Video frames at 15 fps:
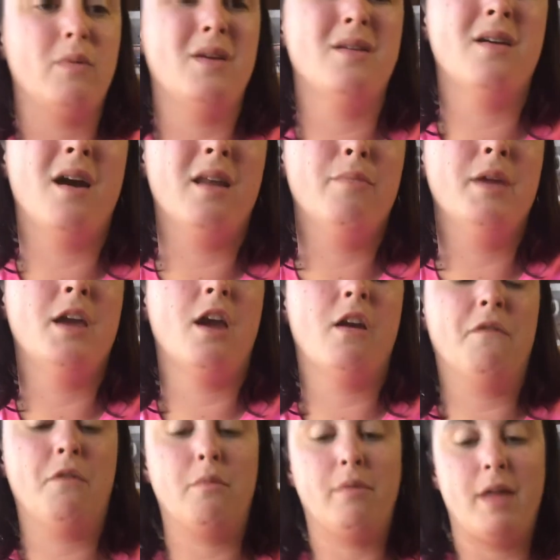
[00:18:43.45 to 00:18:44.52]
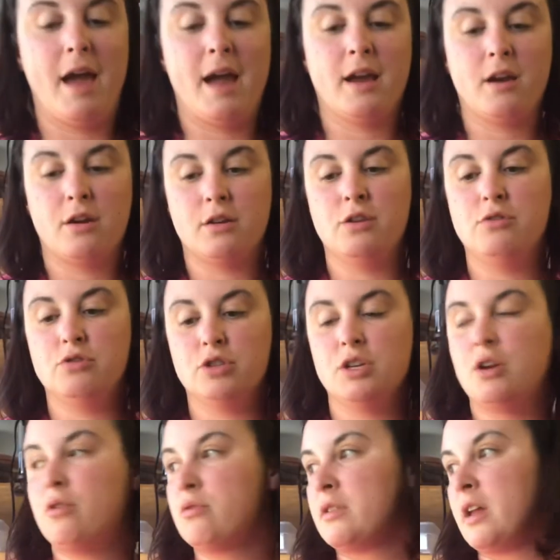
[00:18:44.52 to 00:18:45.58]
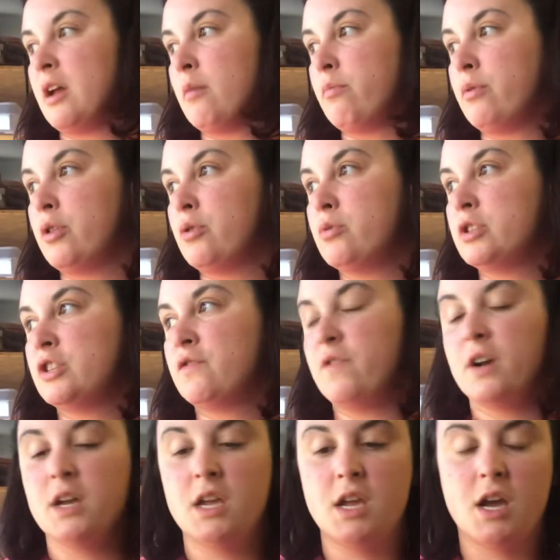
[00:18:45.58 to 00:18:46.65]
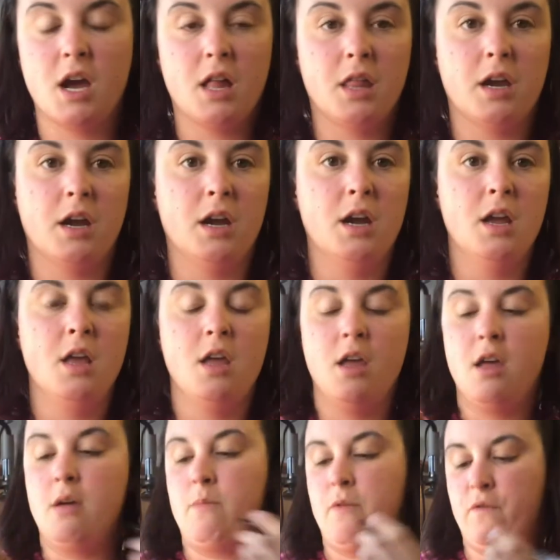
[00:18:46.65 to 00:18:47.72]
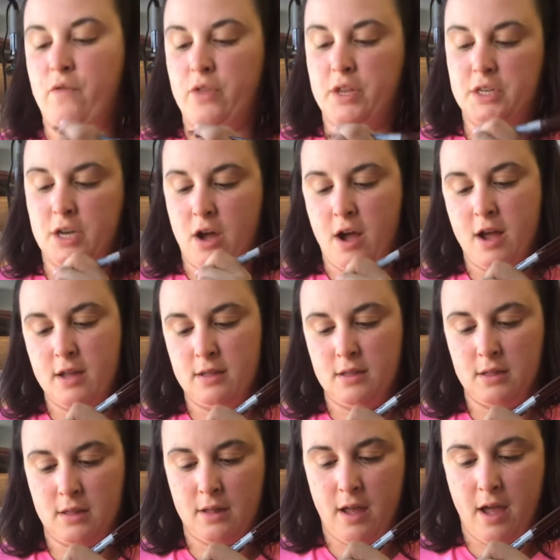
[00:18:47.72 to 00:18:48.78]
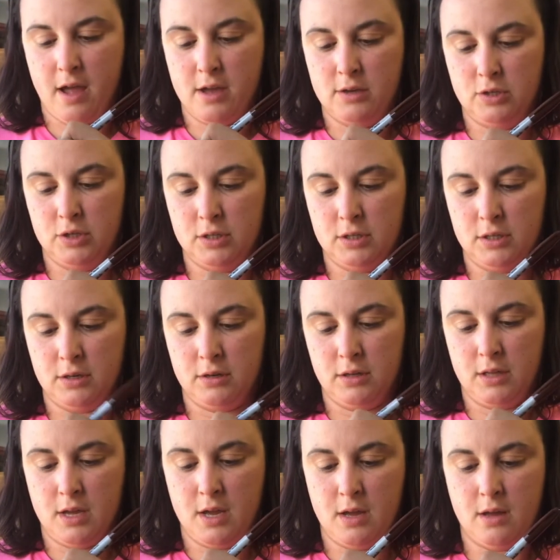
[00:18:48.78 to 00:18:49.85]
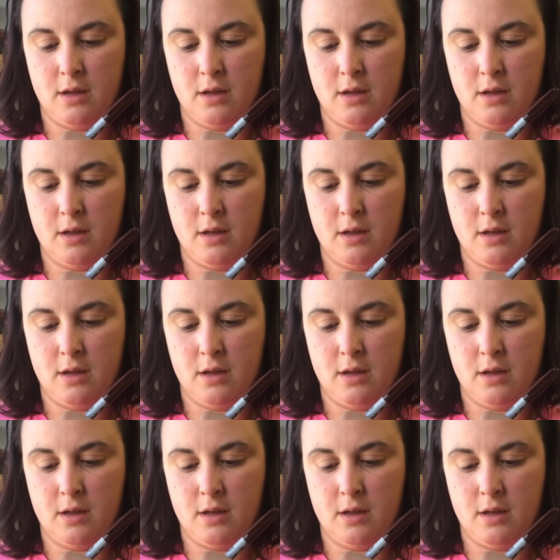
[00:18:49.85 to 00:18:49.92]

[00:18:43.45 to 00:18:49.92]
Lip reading: You got to be careful. Black usually goes like a bluish funky color, but for the dots I just literally,